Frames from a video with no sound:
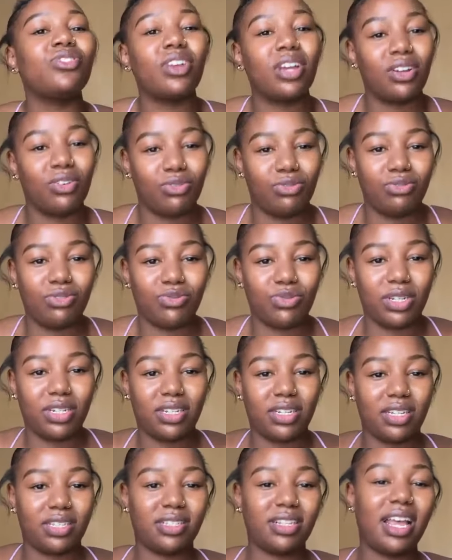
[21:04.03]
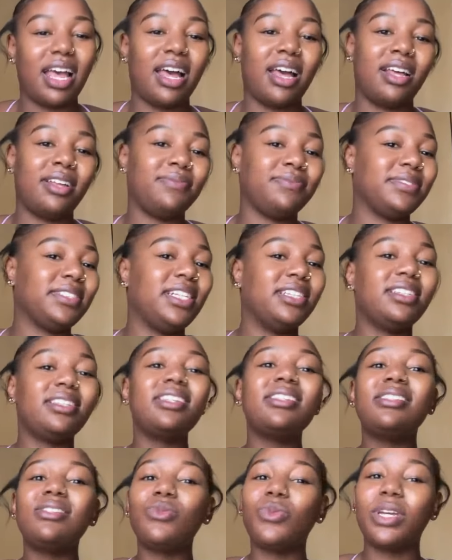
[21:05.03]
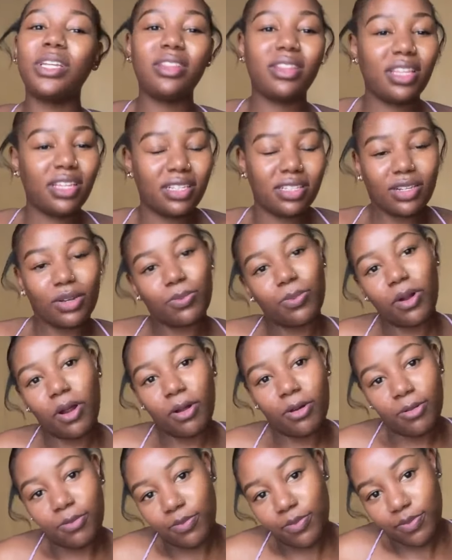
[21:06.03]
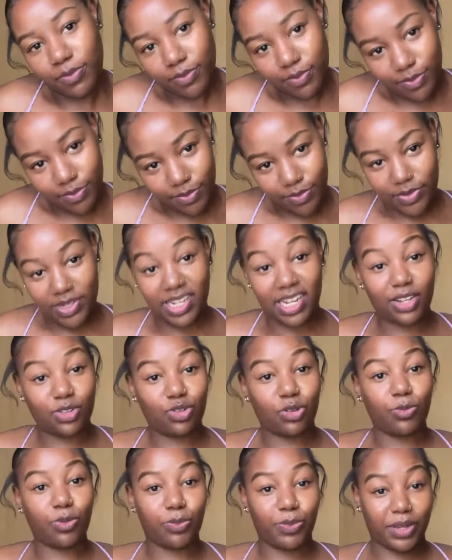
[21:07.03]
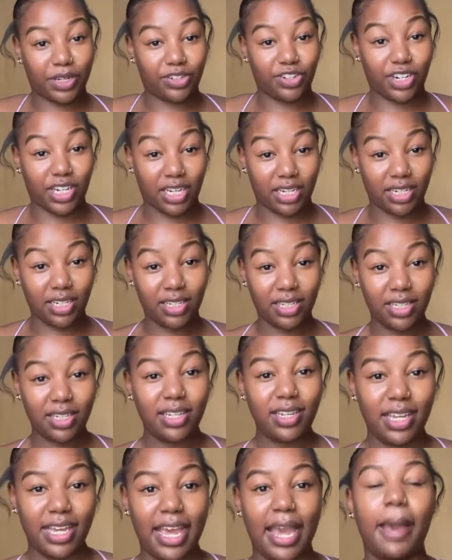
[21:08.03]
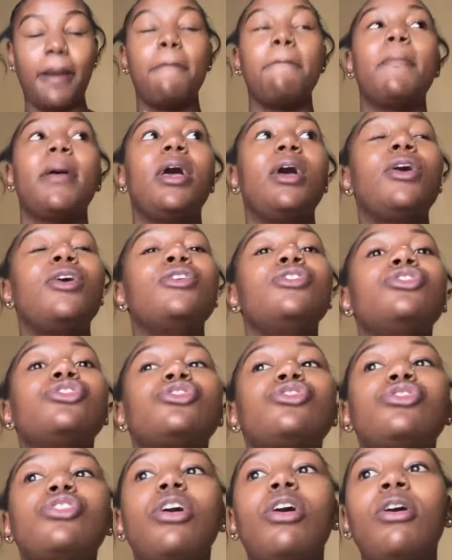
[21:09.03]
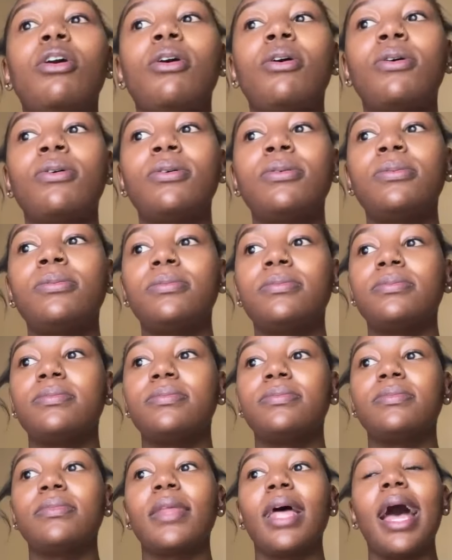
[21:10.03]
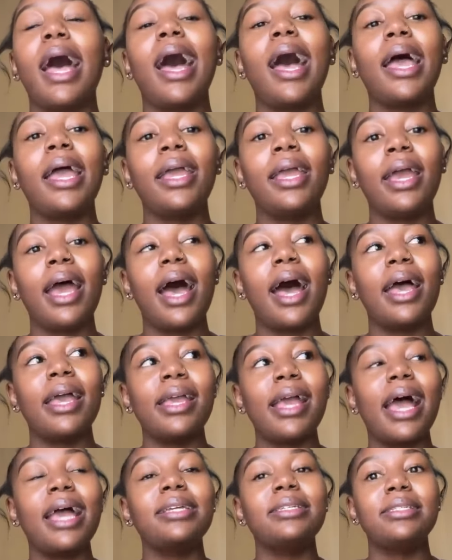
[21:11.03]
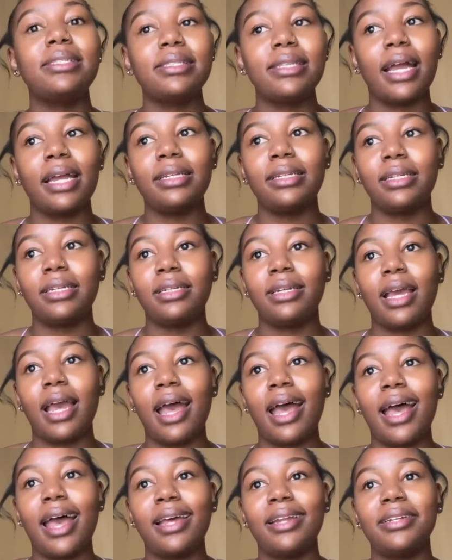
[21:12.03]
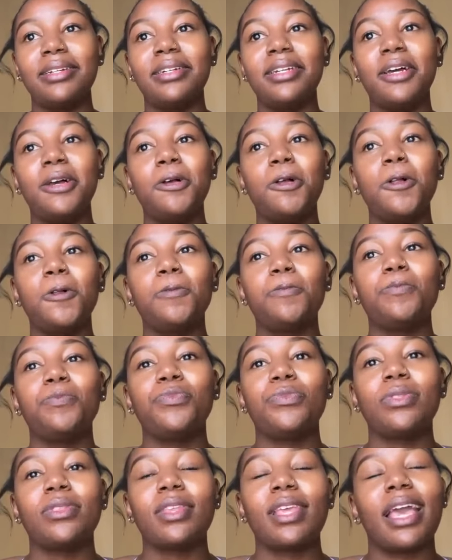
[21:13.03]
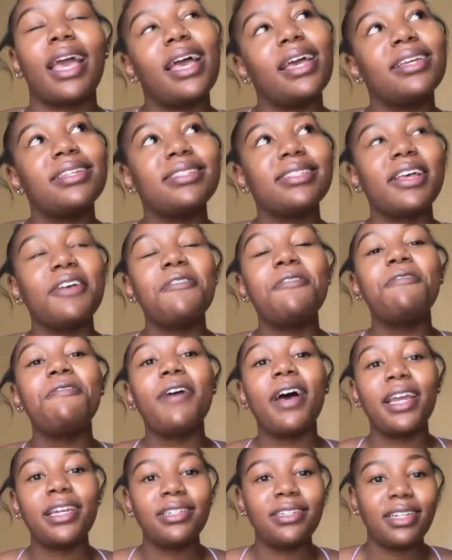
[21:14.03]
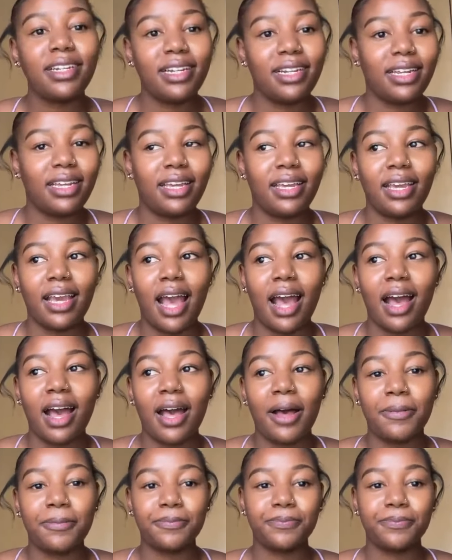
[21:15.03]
I can lose weight, because this weight thing is a problem. It's like stop a picture, can I? Yeah. So I studied, and guys, finally I